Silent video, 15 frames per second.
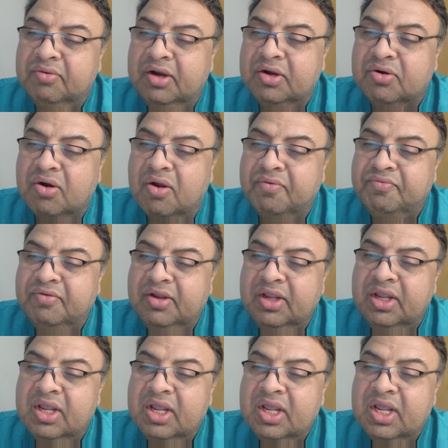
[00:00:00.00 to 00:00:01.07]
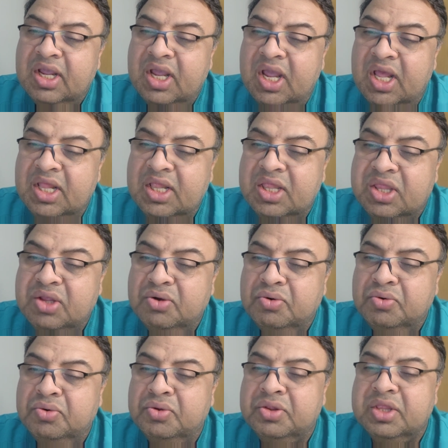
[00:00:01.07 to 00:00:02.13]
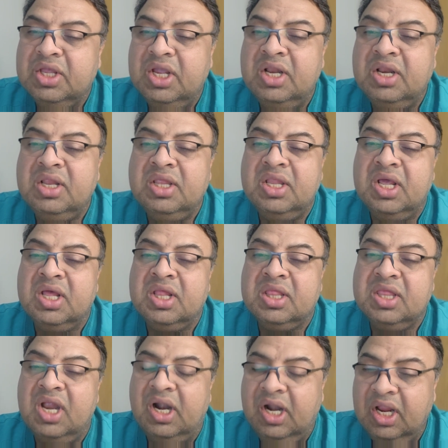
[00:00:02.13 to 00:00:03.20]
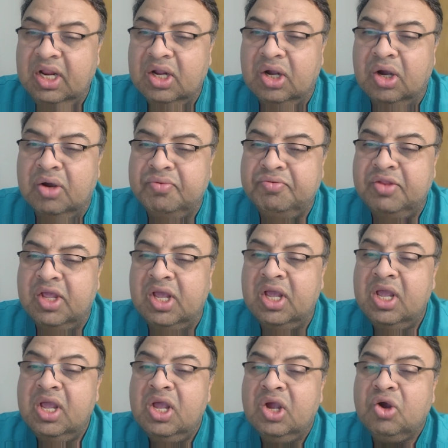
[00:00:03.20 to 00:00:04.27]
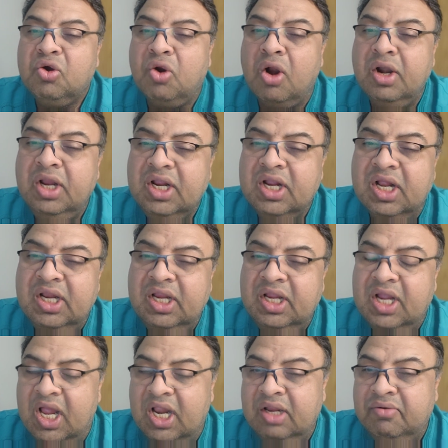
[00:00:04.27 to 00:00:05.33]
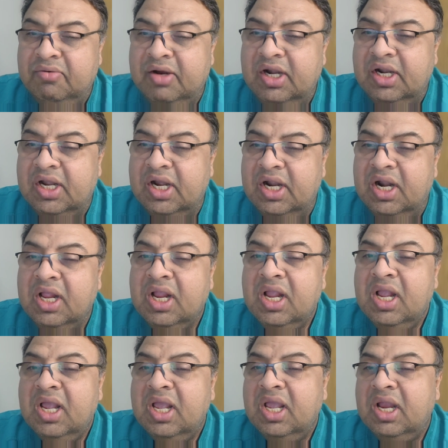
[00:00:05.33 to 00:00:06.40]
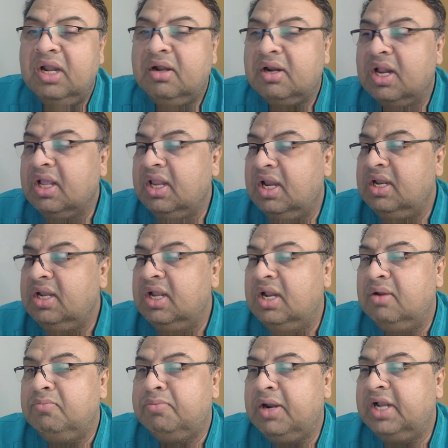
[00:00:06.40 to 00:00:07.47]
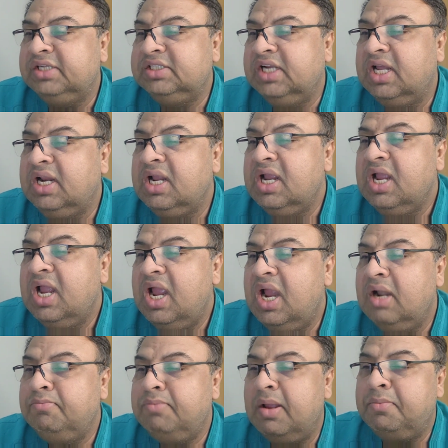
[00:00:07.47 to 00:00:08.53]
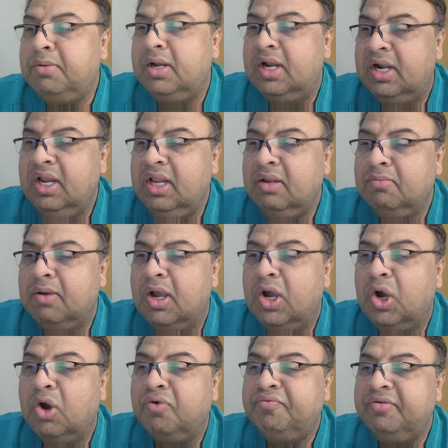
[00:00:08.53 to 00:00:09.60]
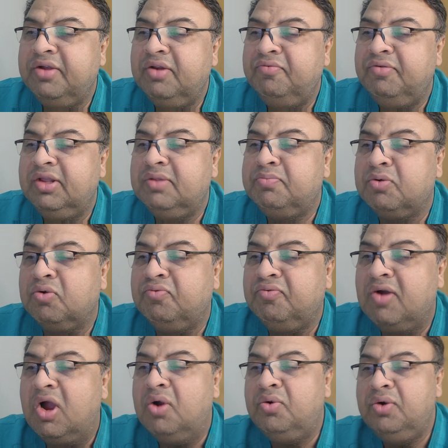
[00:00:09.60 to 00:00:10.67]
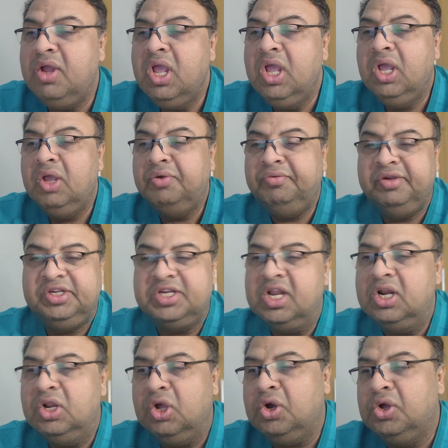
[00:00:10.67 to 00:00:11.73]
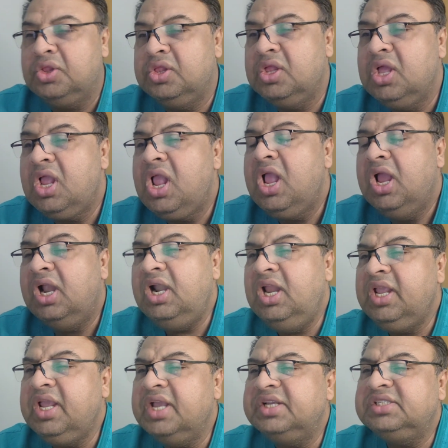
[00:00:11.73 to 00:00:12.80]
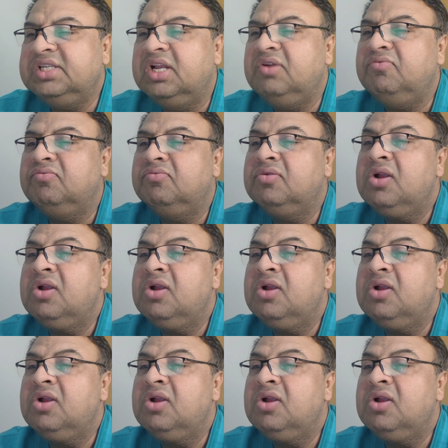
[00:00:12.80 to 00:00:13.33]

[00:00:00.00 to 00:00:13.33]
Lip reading: atrophy ensues in the setting of the chronically elevated intracranial pressure and papillary edema, often with profound vision loss. Indication